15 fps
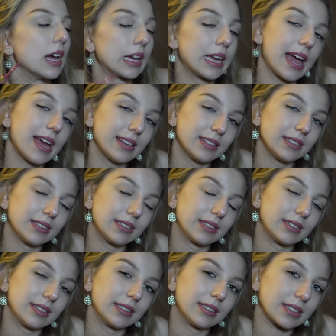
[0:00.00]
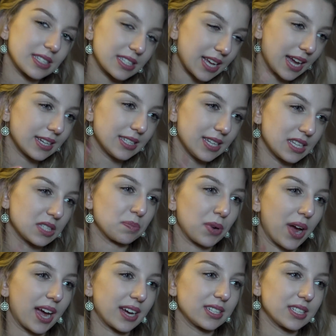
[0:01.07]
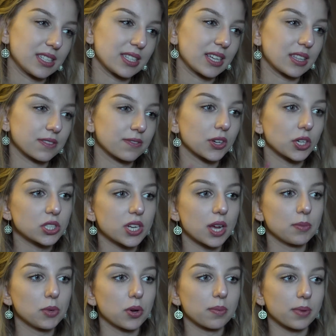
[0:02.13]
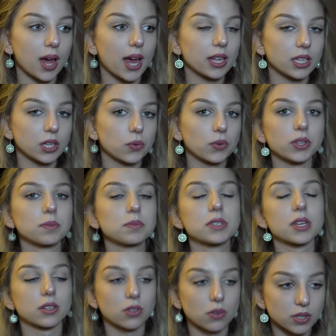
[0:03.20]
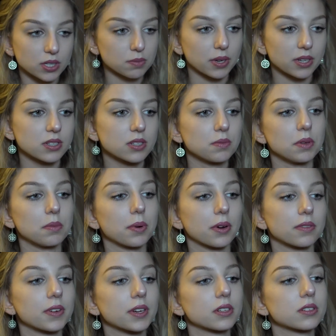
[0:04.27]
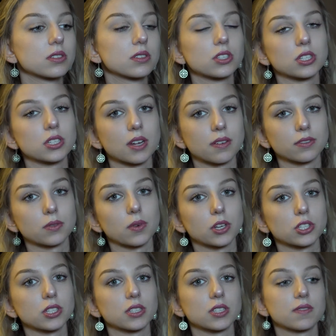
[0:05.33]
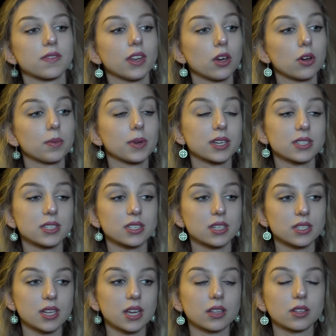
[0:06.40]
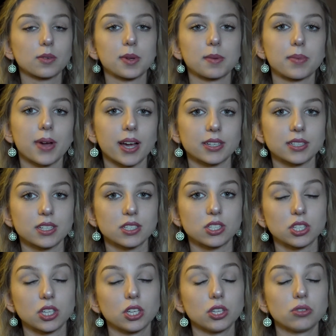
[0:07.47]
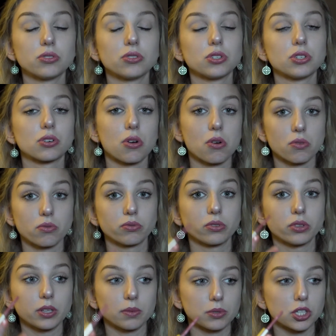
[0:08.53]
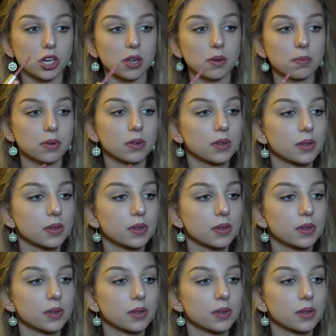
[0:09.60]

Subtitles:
Again, this kind of takes practice. Like the first time you apply a liquid lipstick, don't expect it to be perfect just after watching this video, because it does take a little bit of practice to get used to your own lip shape.